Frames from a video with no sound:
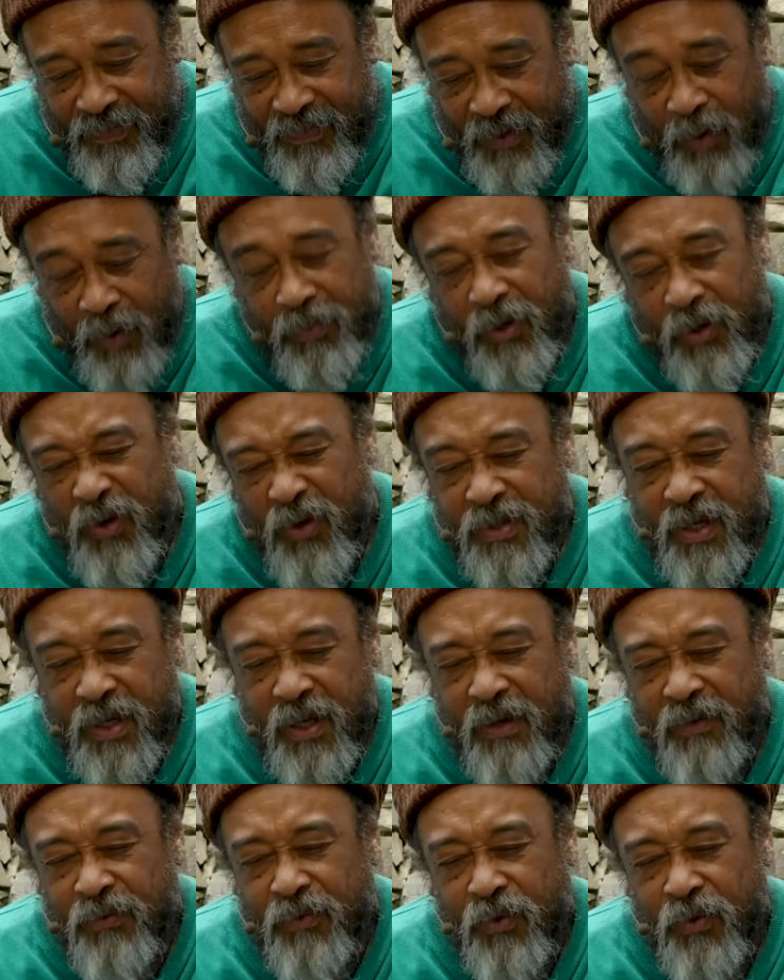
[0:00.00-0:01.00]
Not because I
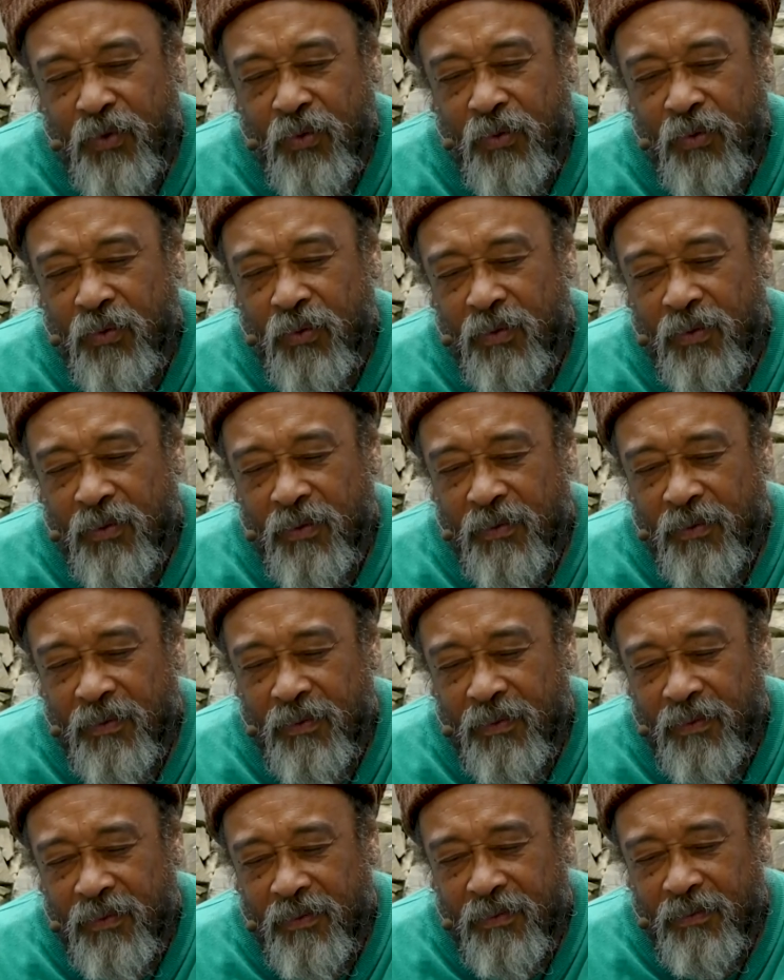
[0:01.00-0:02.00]
have to,
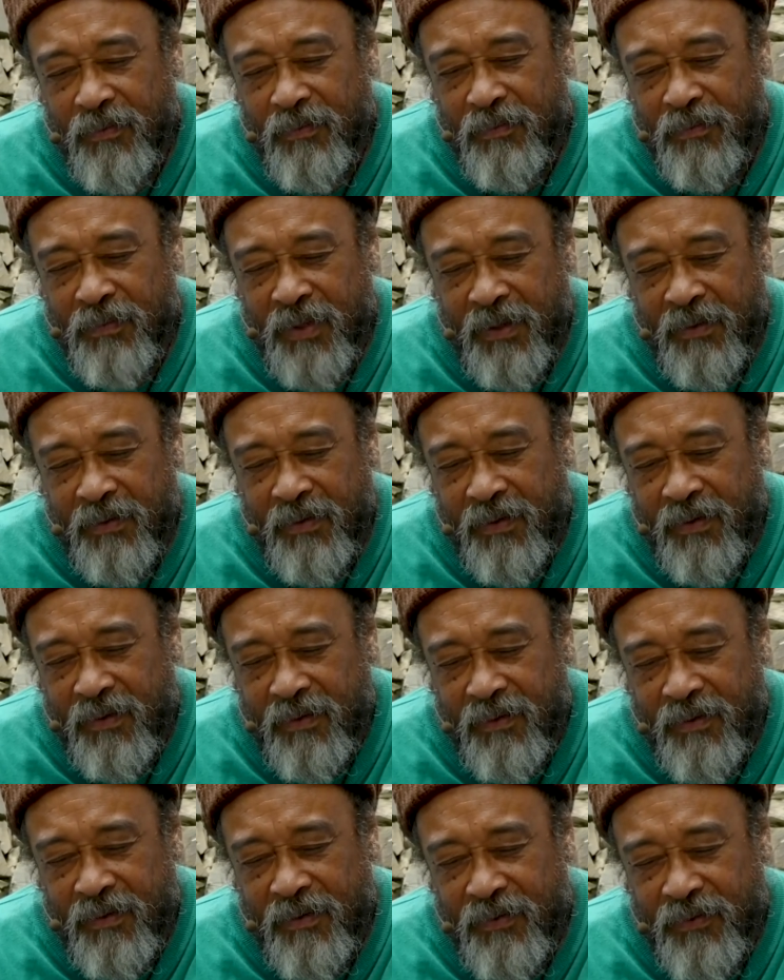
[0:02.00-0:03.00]
but
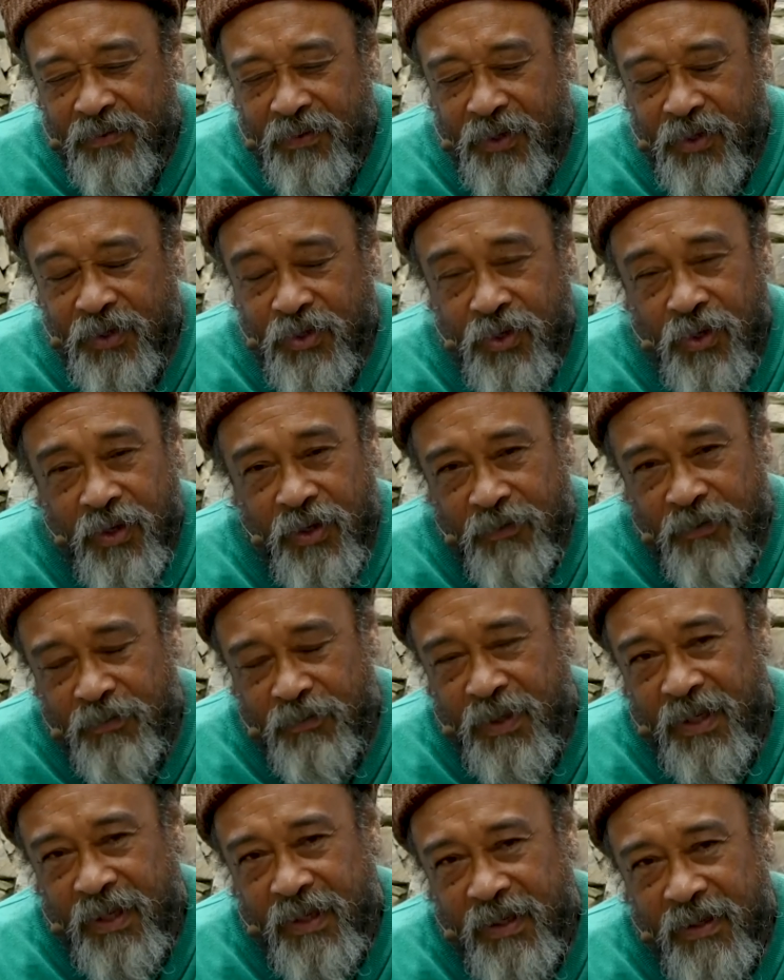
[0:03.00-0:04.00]
for the joy of
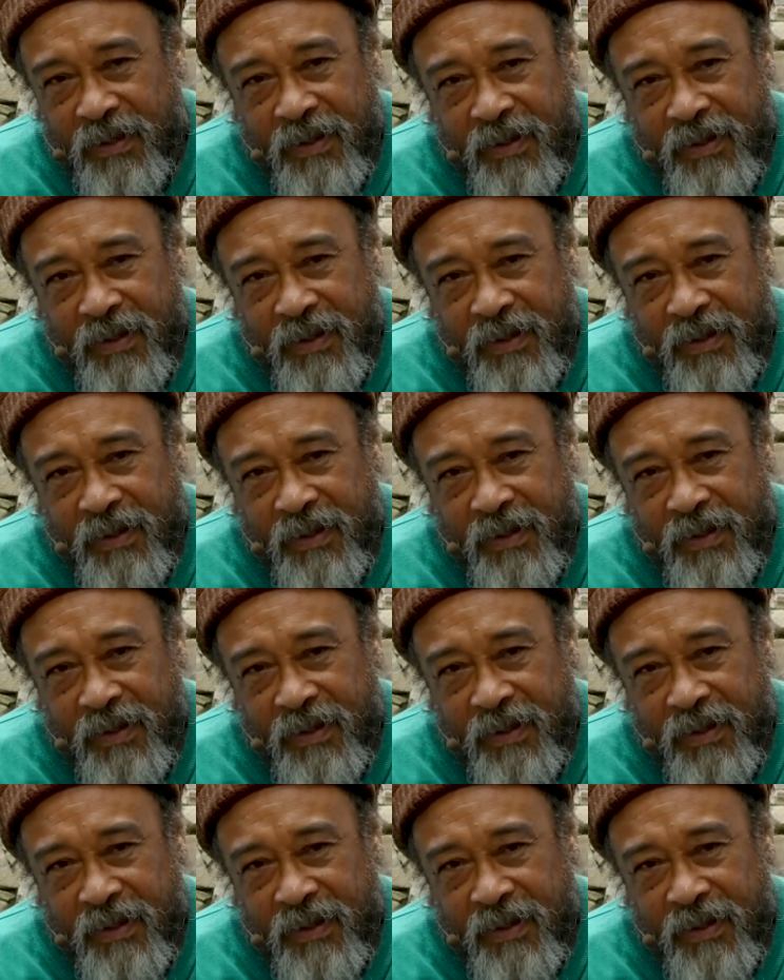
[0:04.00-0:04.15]
being.